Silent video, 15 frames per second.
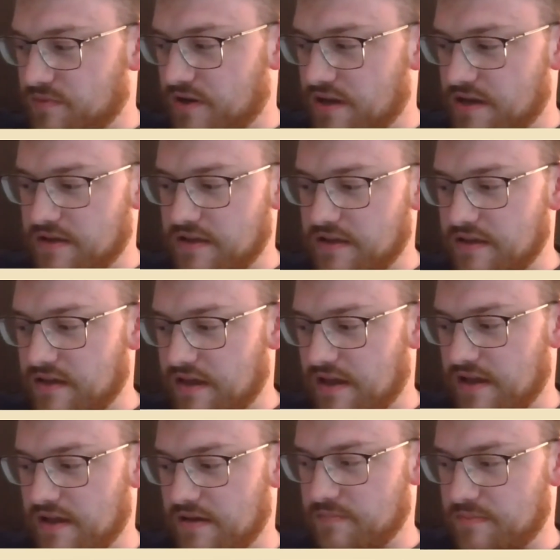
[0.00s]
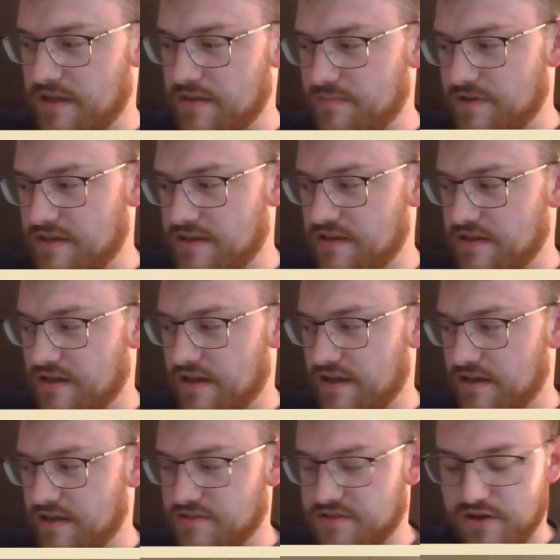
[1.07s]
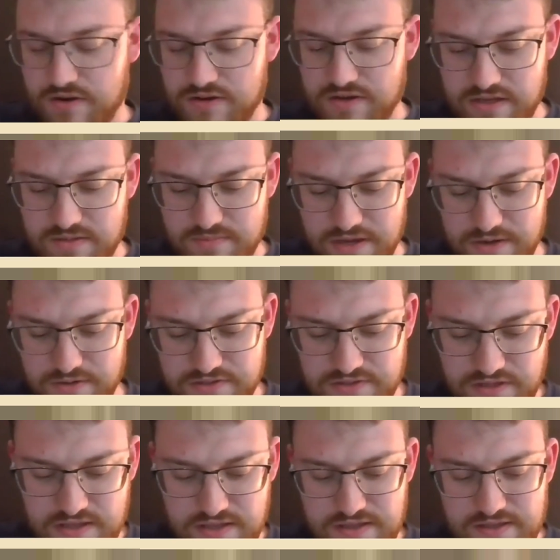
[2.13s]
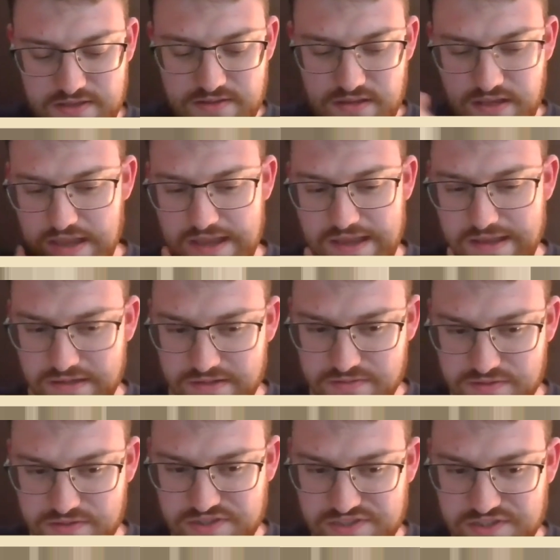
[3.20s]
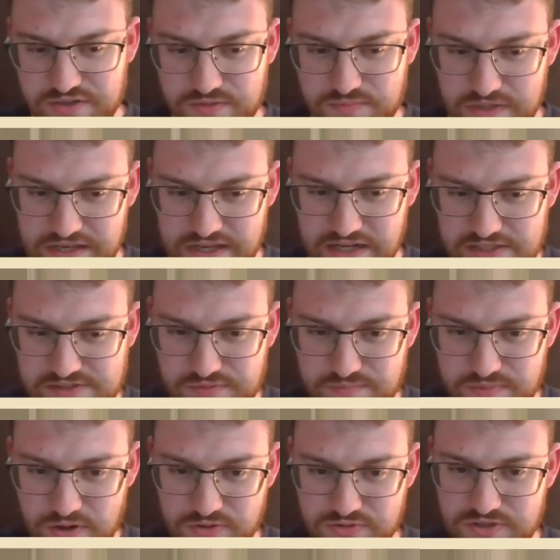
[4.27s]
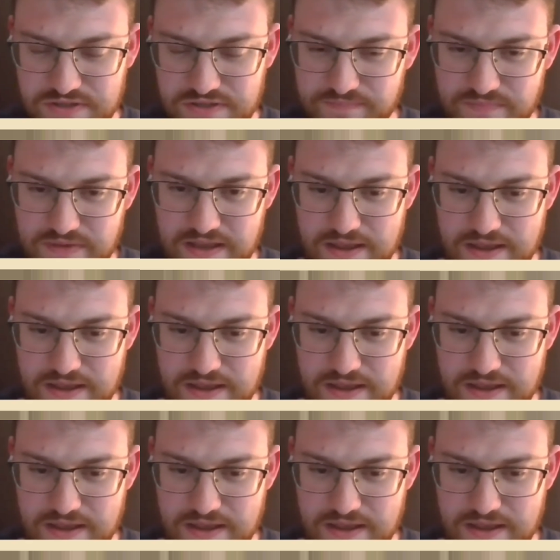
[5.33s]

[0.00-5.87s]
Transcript: by maybe talking about just your beginnings with poetry.